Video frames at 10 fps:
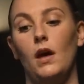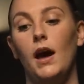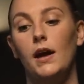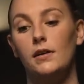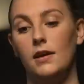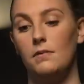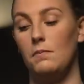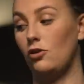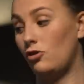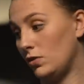I did
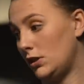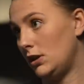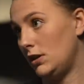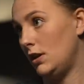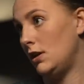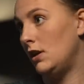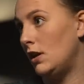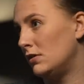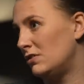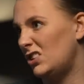my shoulder,
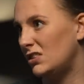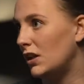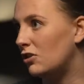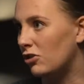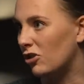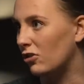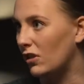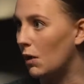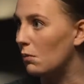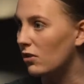just like structural
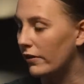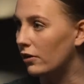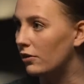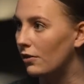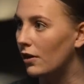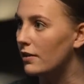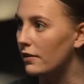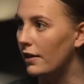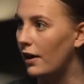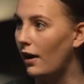damage, nothing too
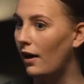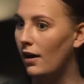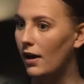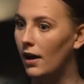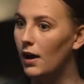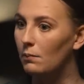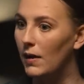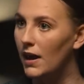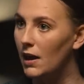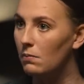crazy there. Uh,
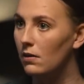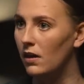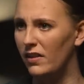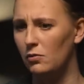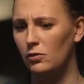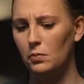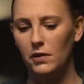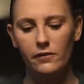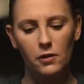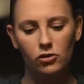my hip, and they just
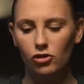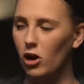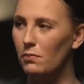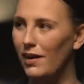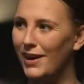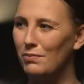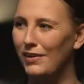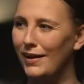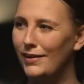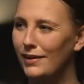believe I jarred my hip
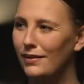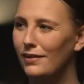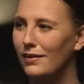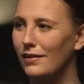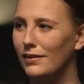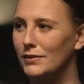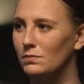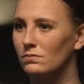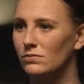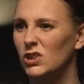landing.
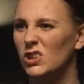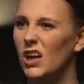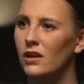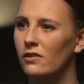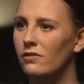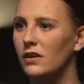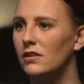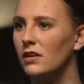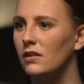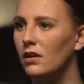Um, so it kind of
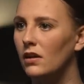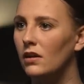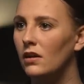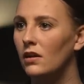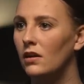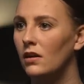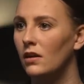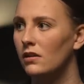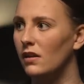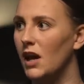affected the,
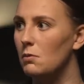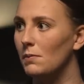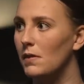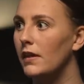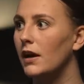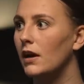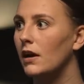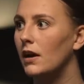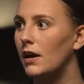the labrum in there.